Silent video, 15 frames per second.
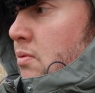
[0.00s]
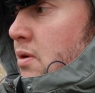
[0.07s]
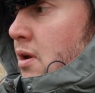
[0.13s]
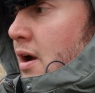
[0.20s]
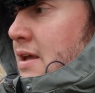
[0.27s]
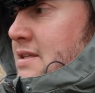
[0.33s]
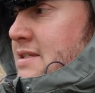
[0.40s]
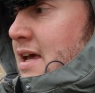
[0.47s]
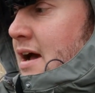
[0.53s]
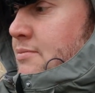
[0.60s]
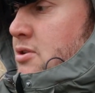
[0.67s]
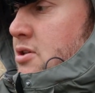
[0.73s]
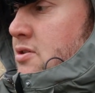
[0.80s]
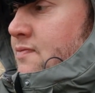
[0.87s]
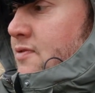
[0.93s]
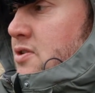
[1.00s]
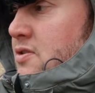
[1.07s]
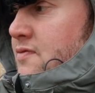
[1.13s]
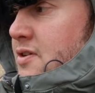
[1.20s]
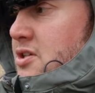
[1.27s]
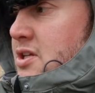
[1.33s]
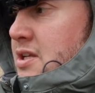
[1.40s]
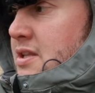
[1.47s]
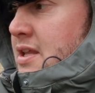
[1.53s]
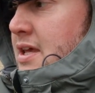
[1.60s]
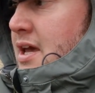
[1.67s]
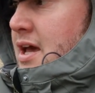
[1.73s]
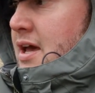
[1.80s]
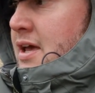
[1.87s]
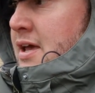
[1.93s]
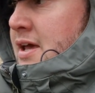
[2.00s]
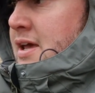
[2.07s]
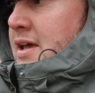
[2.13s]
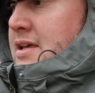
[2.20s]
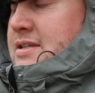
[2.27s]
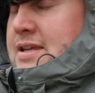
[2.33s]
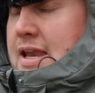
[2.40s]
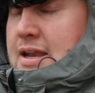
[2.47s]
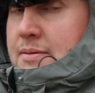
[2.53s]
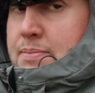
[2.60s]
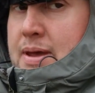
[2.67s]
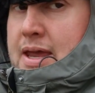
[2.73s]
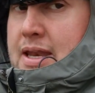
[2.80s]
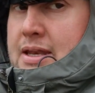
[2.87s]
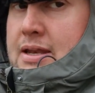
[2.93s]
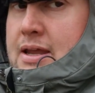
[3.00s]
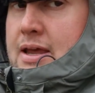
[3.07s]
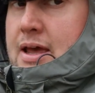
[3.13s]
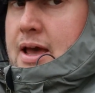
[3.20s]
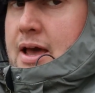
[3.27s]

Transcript: light setup, just fishing the Centrepin,